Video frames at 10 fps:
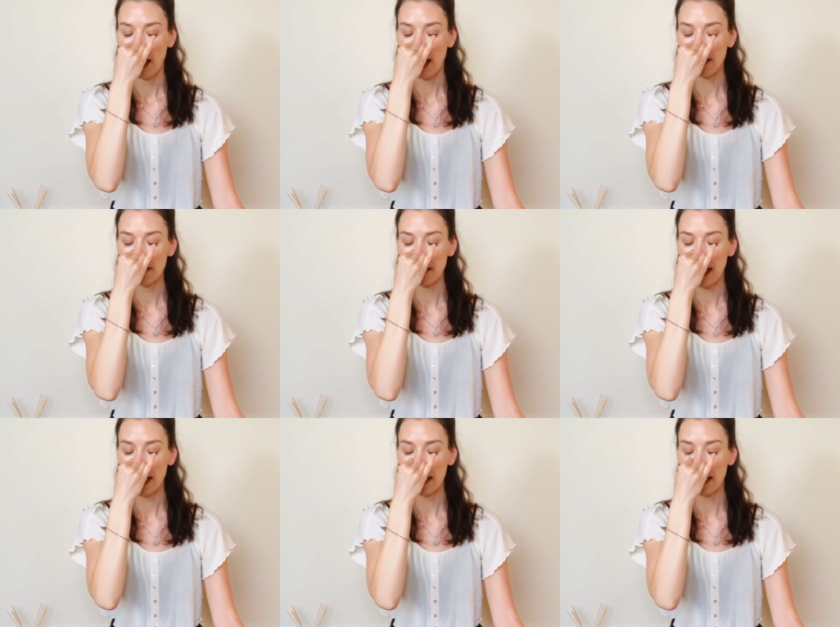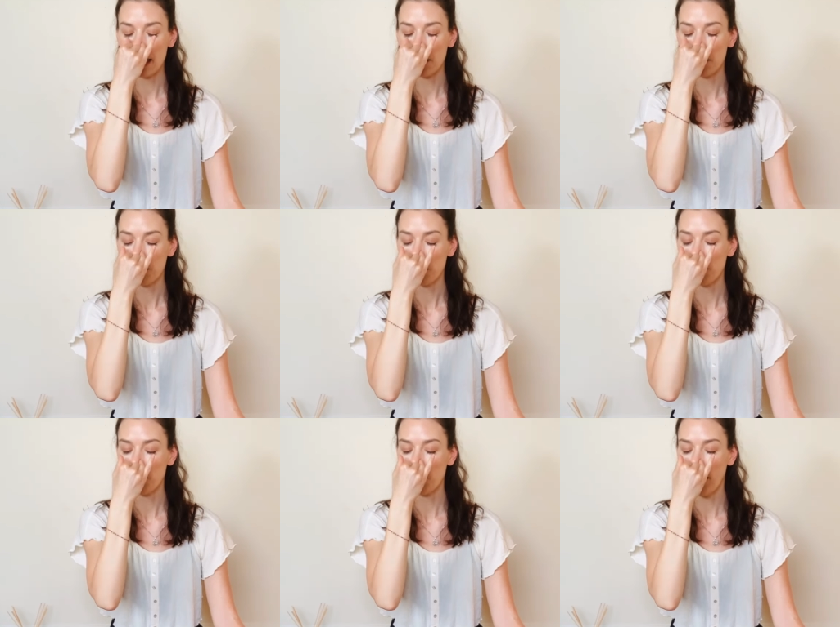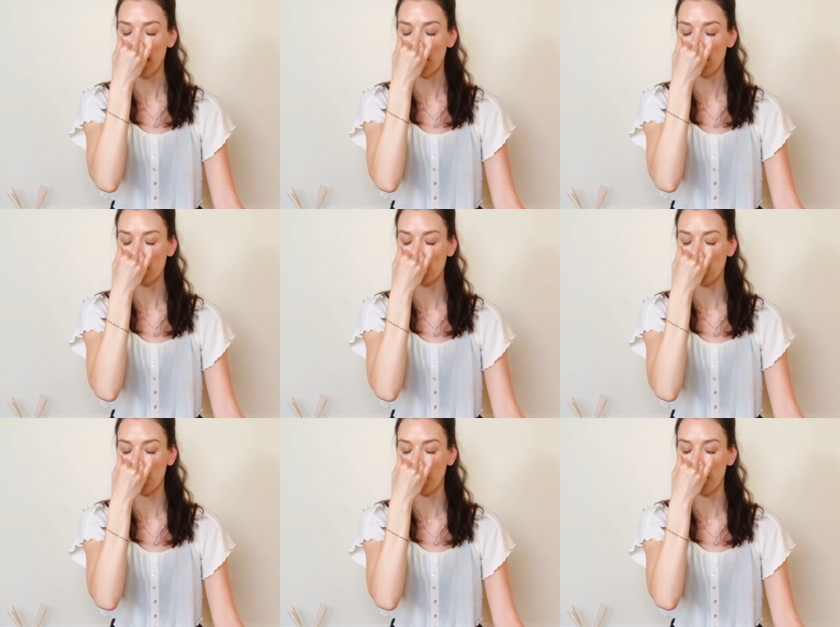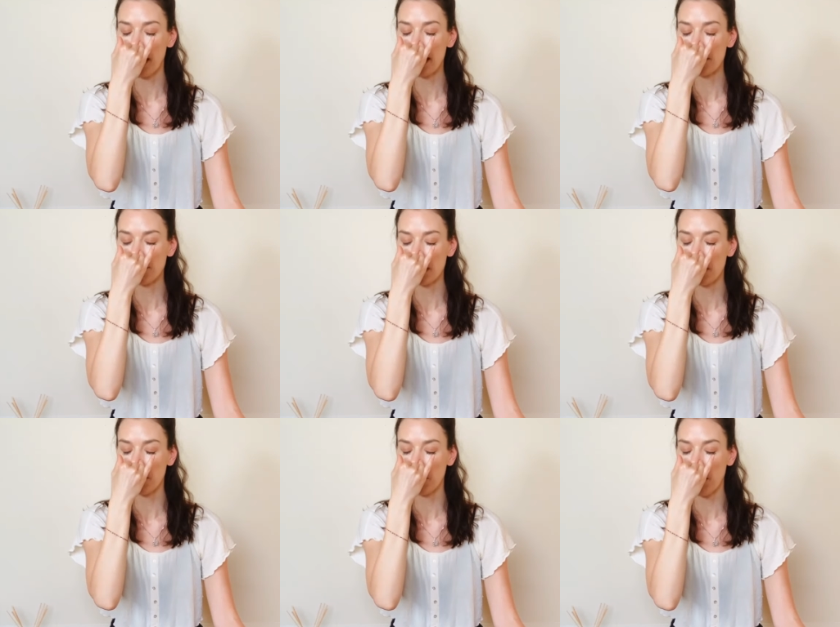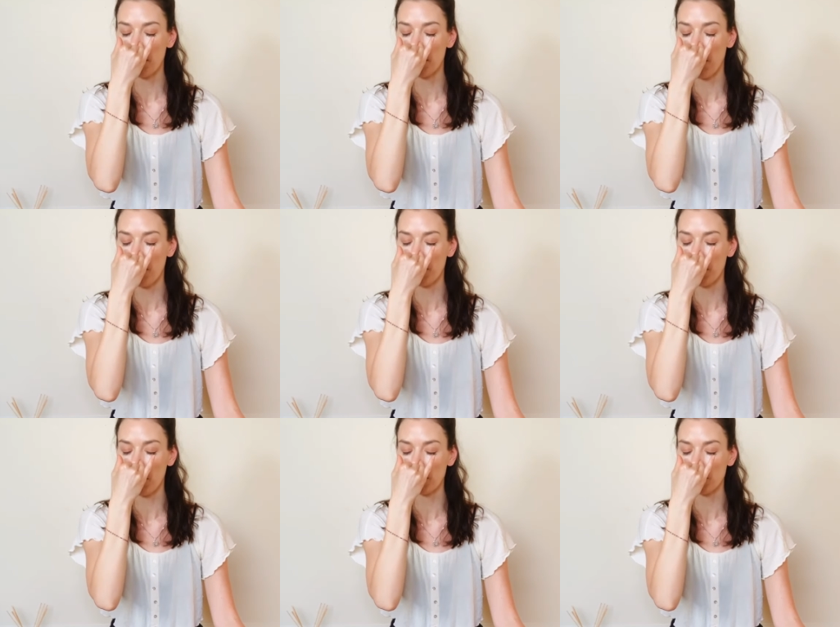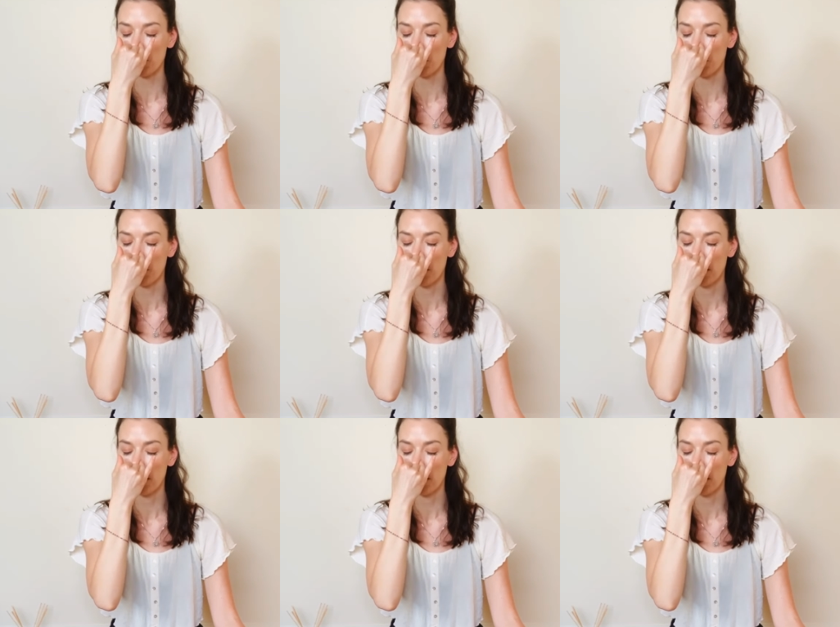Exhaling through the right nostril by lifting the thumb off the nostril.